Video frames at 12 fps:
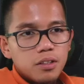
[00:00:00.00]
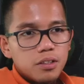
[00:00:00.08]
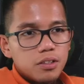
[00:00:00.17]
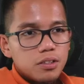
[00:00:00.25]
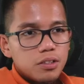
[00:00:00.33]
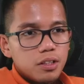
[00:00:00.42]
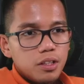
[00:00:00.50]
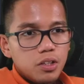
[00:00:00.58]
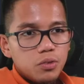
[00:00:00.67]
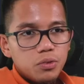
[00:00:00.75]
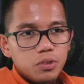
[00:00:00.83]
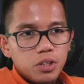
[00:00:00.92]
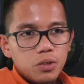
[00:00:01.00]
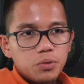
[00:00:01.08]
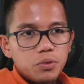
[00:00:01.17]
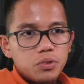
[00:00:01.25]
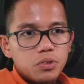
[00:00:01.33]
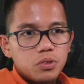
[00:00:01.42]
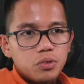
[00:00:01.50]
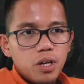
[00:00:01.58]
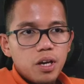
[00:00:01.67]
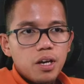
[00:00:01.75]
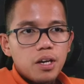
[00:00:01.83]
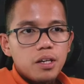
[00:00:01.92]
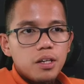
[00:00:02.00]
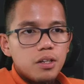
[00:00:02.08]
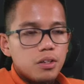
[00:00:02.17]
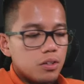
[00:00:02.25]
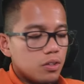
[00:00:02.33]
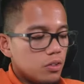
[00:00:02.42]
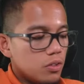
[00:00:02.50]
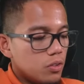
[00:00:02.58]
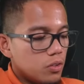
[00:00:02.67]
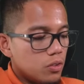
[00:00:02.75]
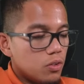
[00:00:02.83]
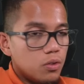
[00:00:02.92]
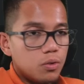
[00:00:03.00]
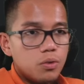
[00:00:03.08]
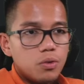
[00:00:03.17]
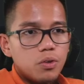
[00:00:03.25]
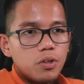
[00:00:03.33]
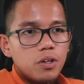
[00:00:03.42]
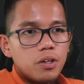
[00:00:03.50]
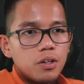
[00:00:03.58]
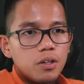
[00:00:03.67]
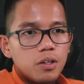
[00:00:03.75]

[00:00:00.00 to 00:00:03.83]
is equal to A, or